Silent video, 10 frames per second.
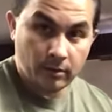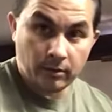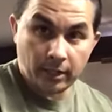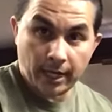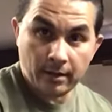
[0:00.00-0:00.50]

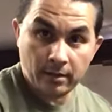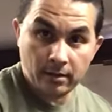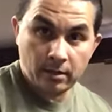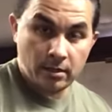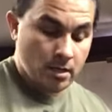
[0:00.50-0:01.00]
Okay?
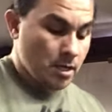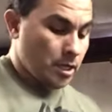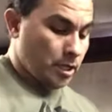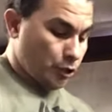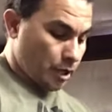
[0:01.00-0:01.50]

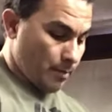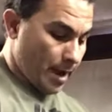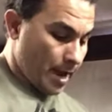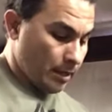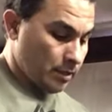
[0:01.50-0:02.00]
You come
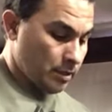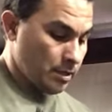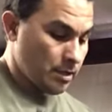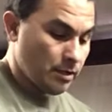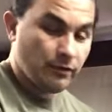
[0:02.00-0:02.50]
back
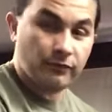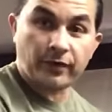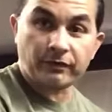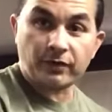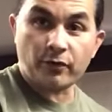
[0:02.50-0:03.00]

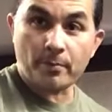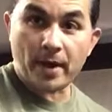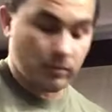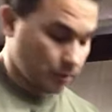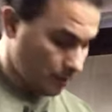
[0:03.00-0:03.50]
50
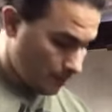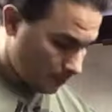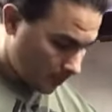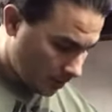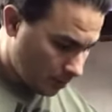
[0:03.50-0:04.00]
foot-pounds,
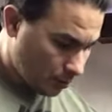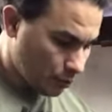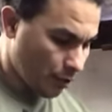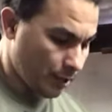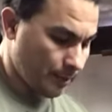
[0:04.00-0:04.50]

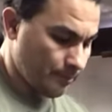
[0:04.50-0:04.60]
turn it.